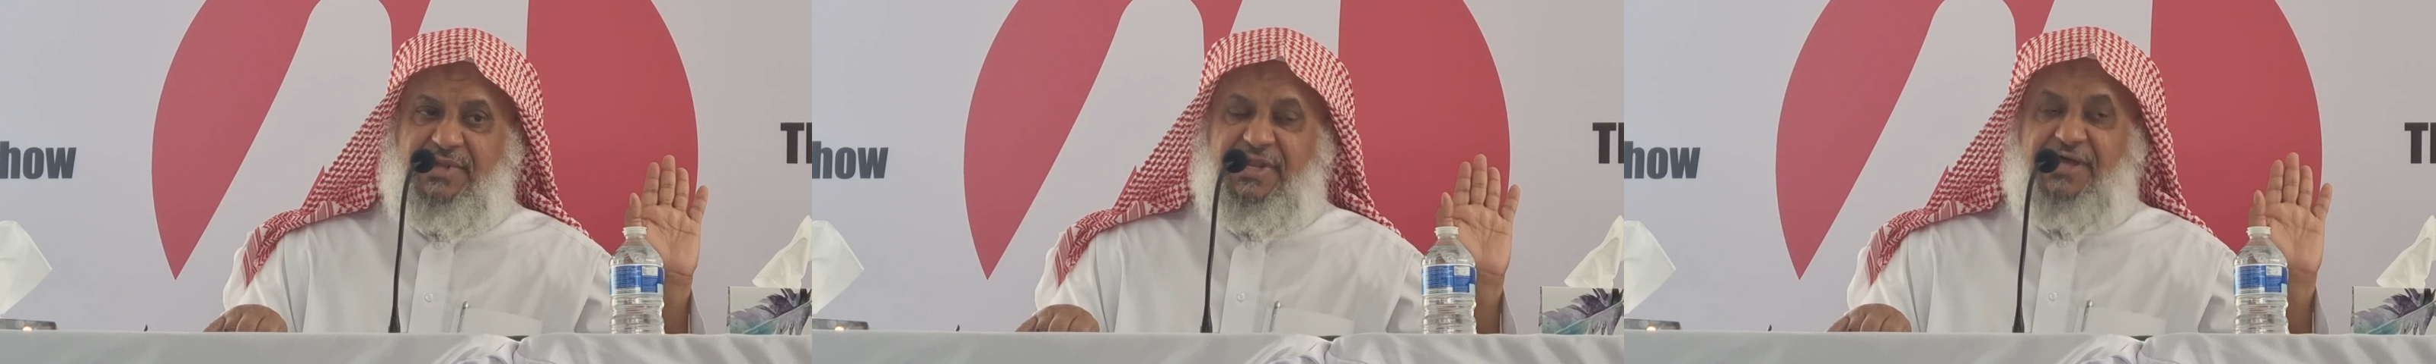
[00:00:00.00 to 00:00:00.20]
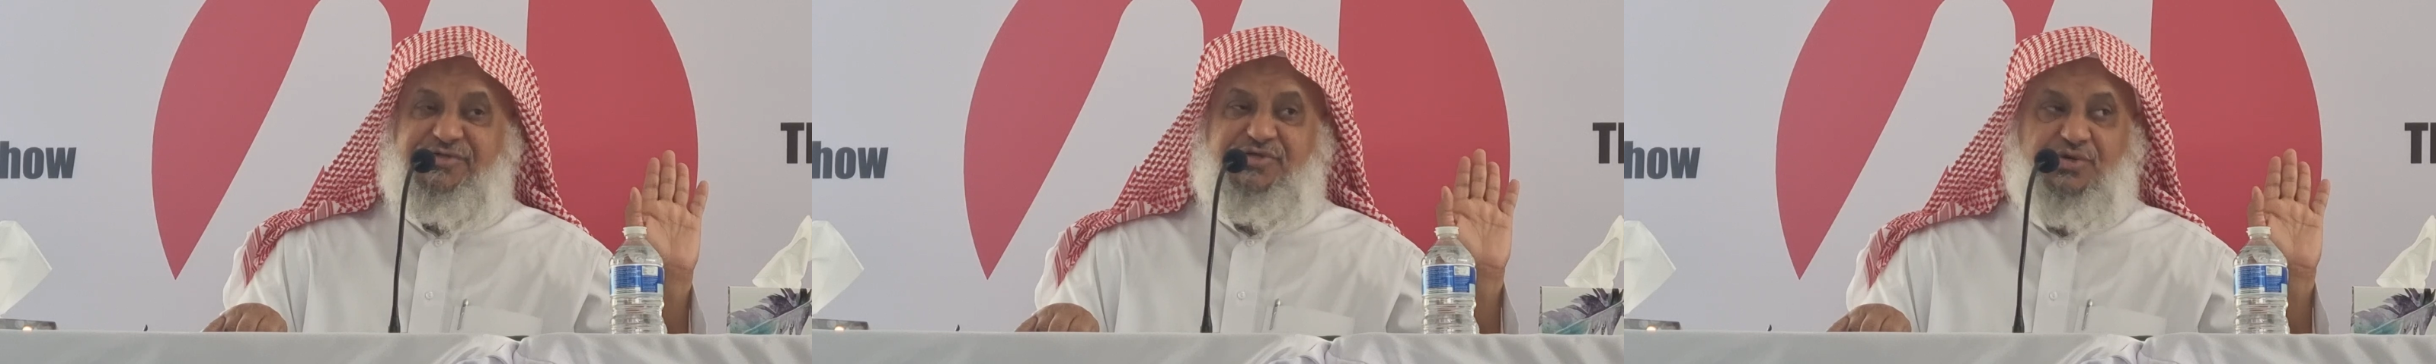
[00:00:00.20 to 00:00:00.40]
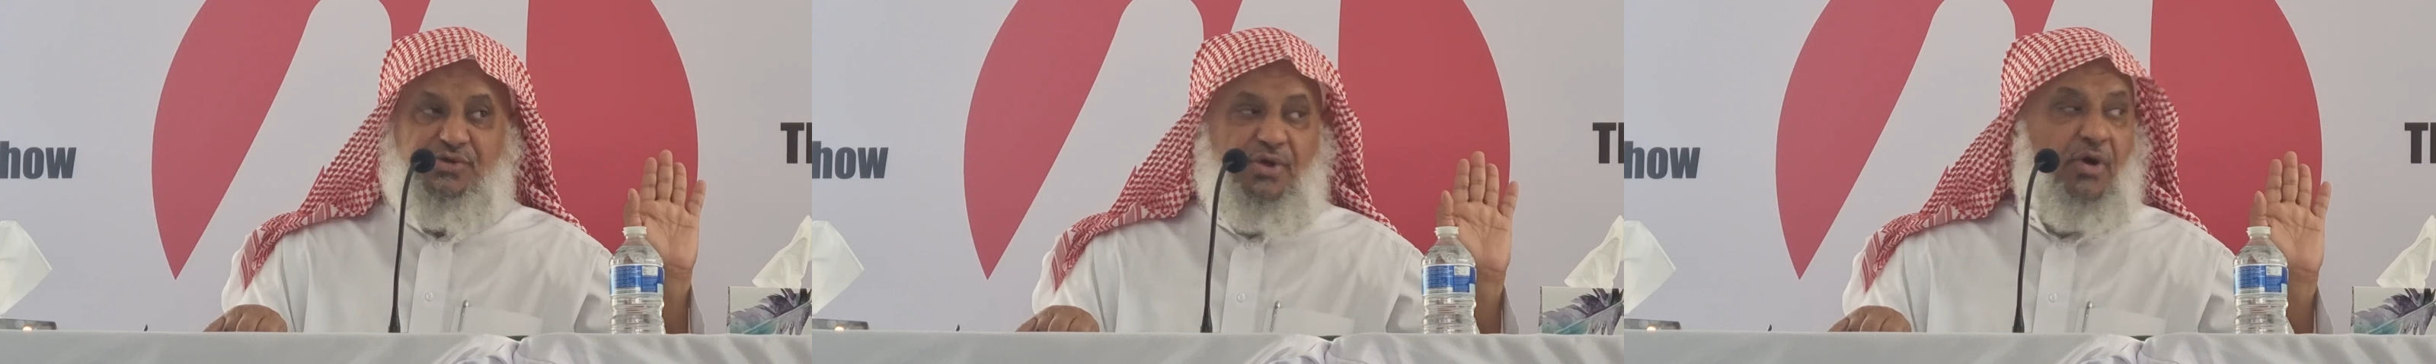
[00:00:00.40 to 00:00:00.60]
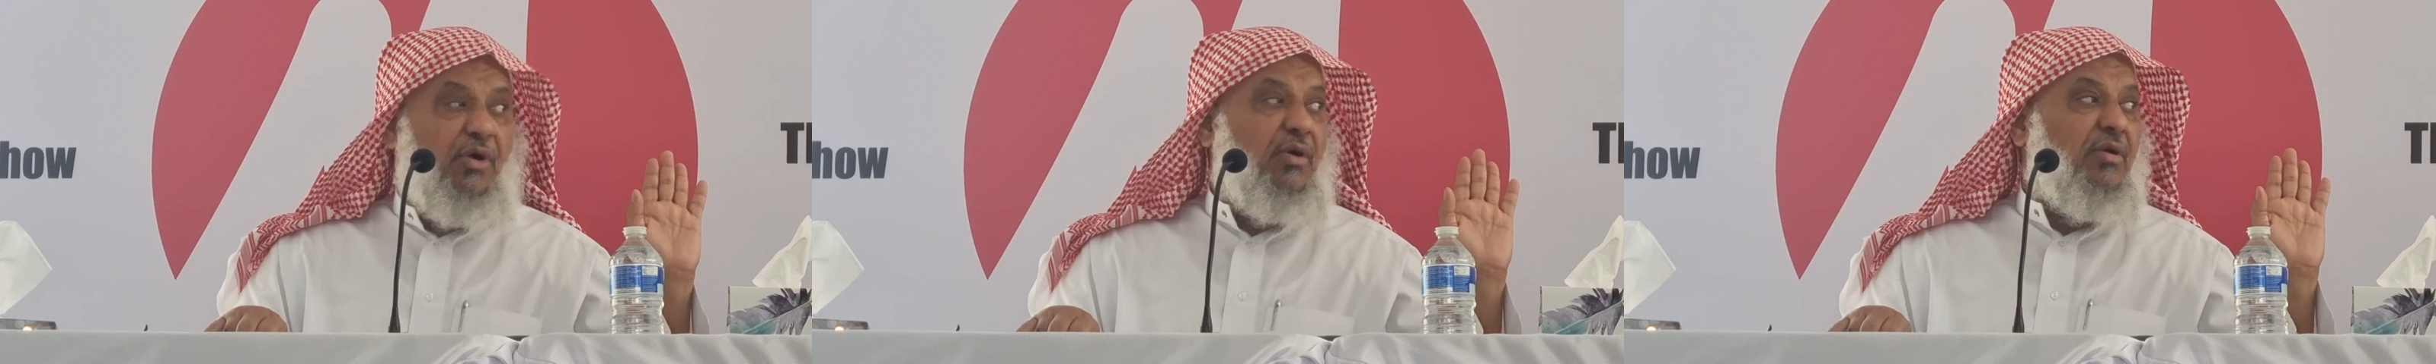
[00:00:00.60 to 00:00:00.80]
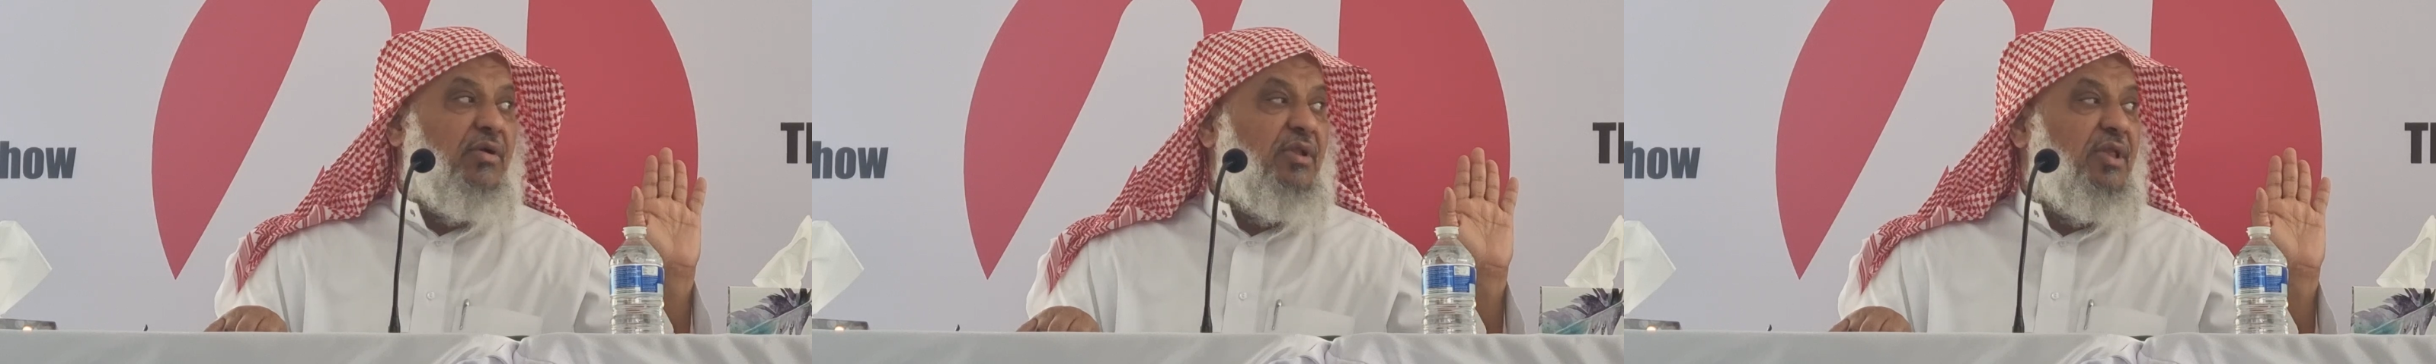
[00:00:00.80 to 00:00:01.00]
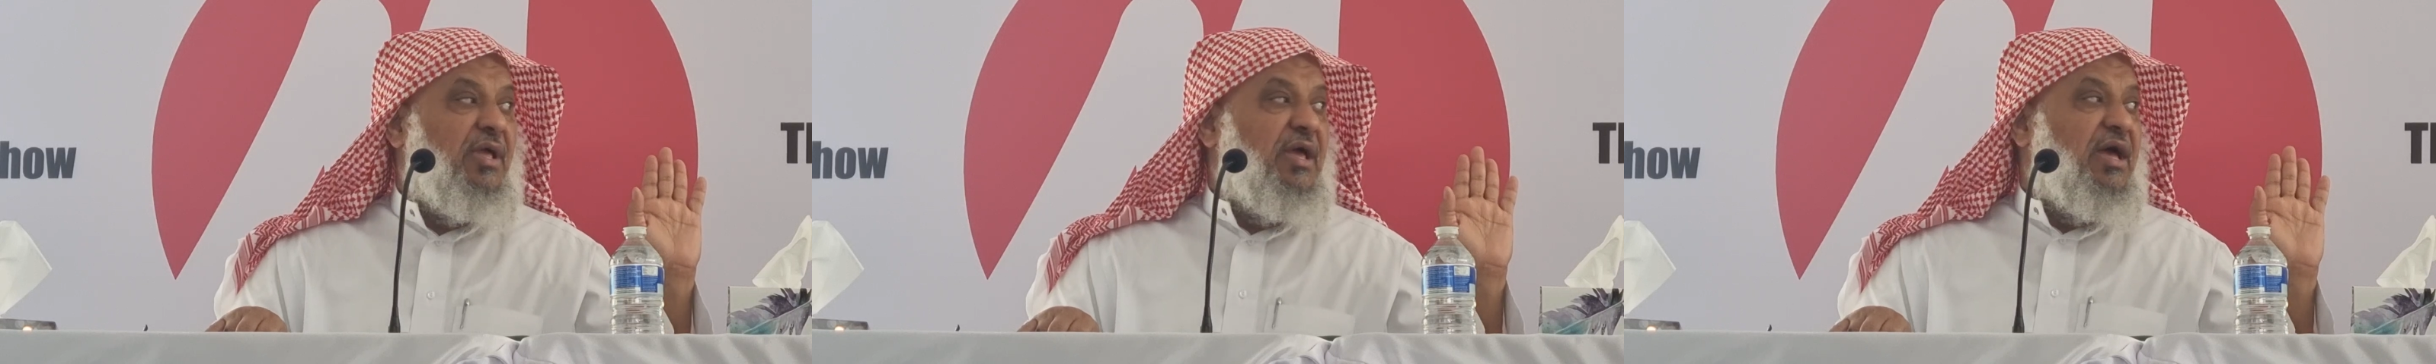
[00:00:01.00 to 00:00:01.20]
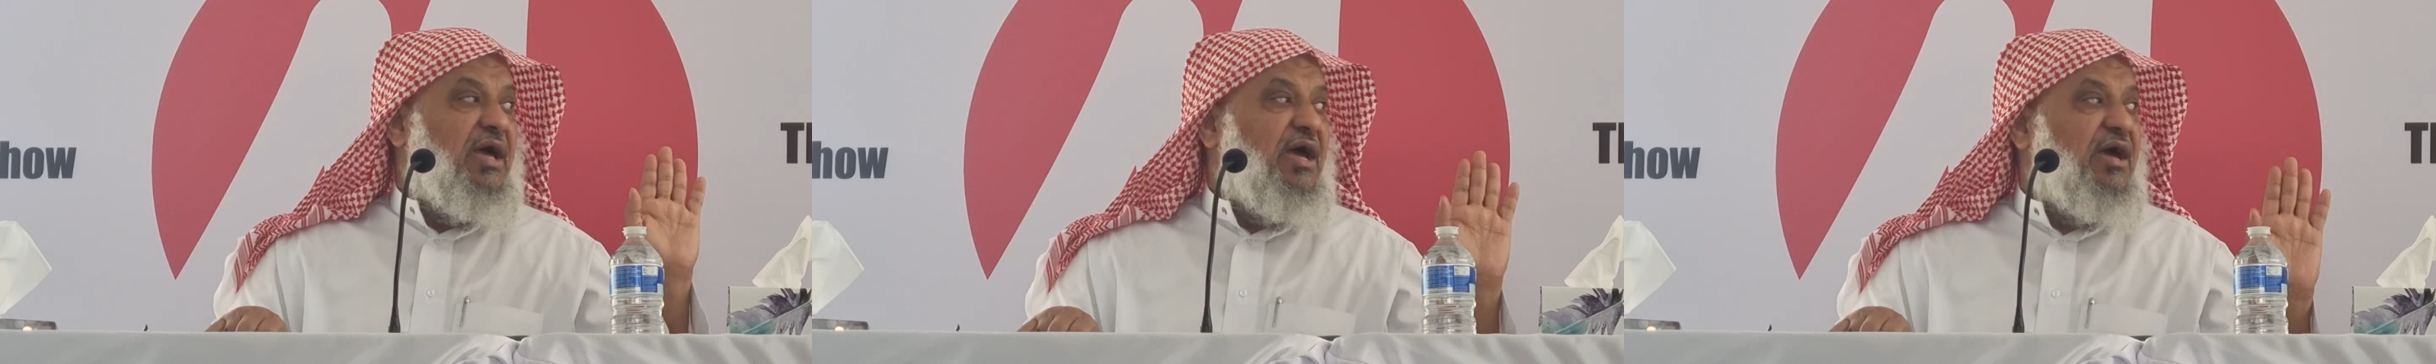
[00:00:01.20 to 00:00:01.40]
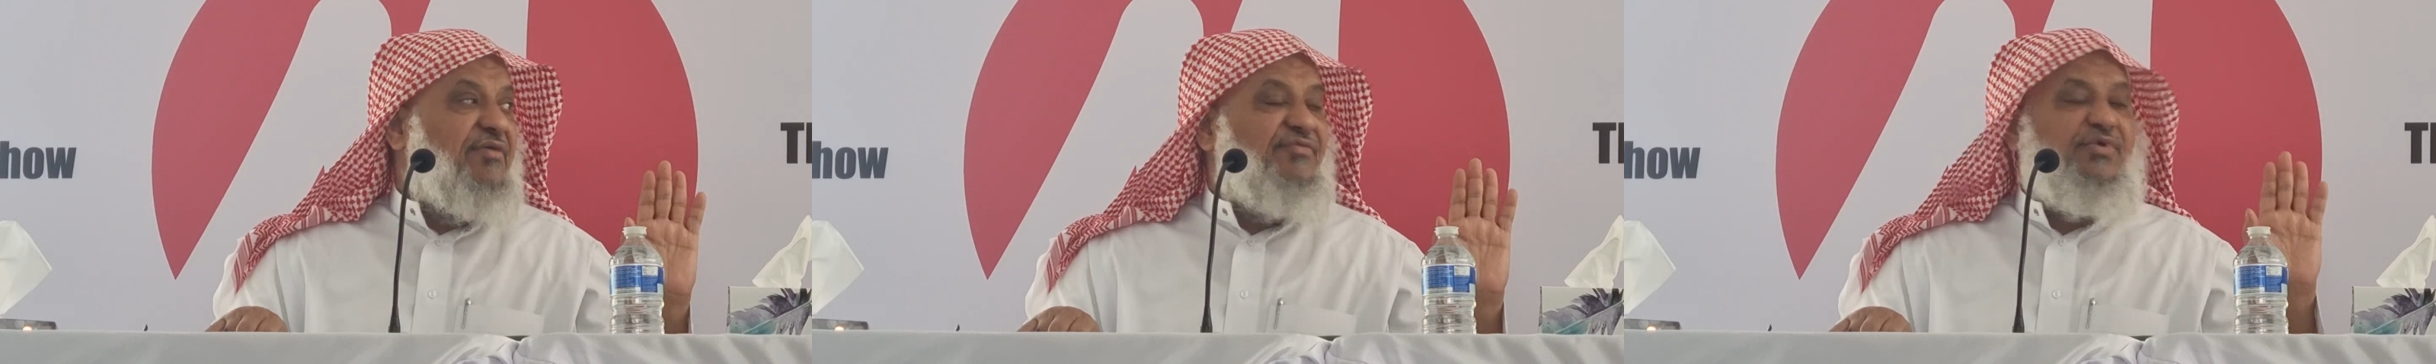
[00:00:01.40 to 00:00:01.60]
not to know.
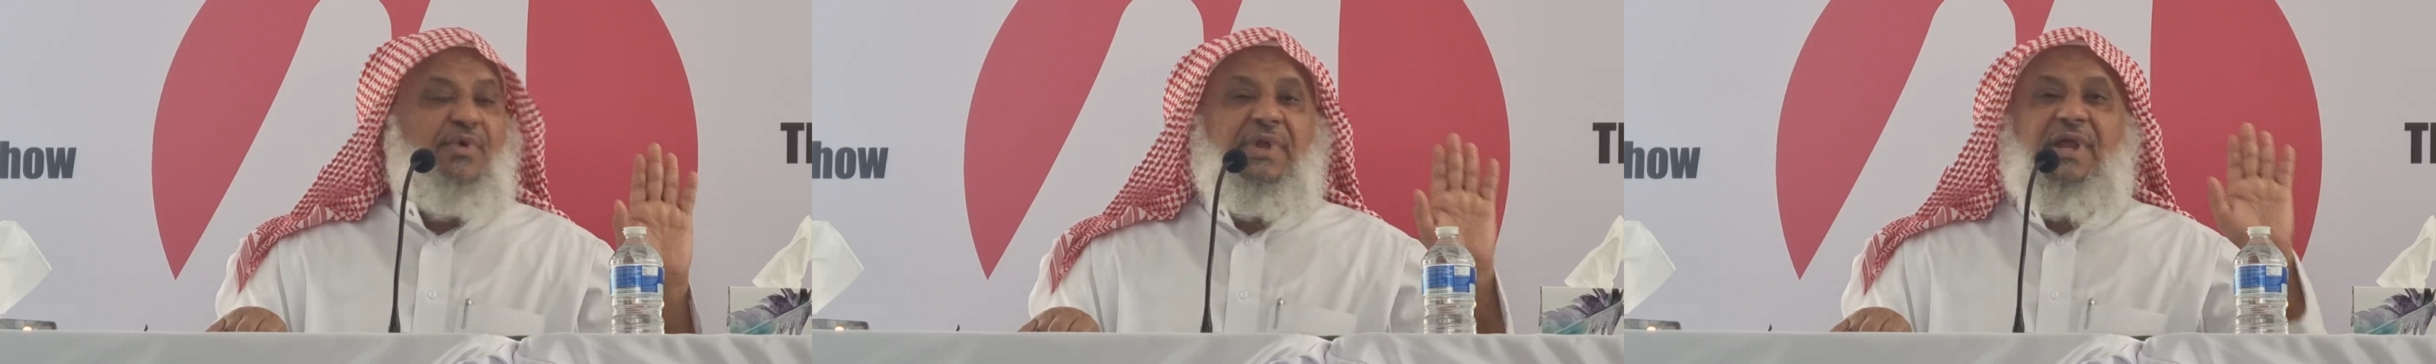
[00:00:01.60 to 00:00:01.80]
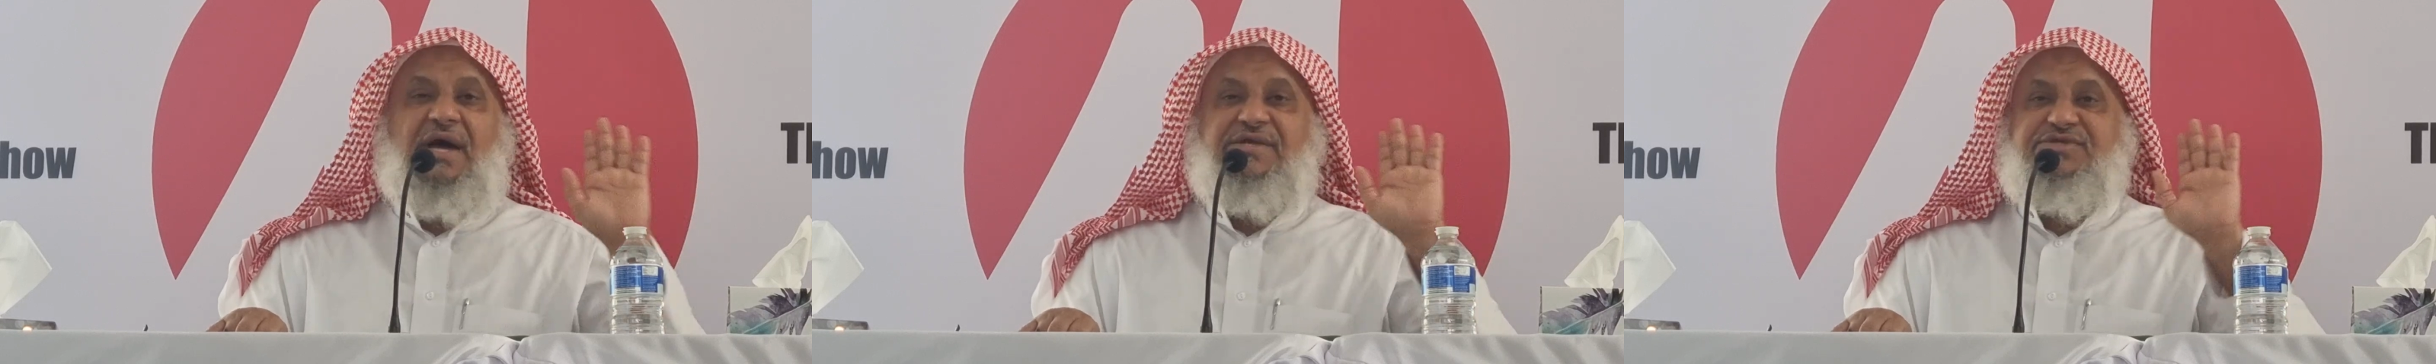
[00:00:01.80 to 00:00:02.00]
Everyone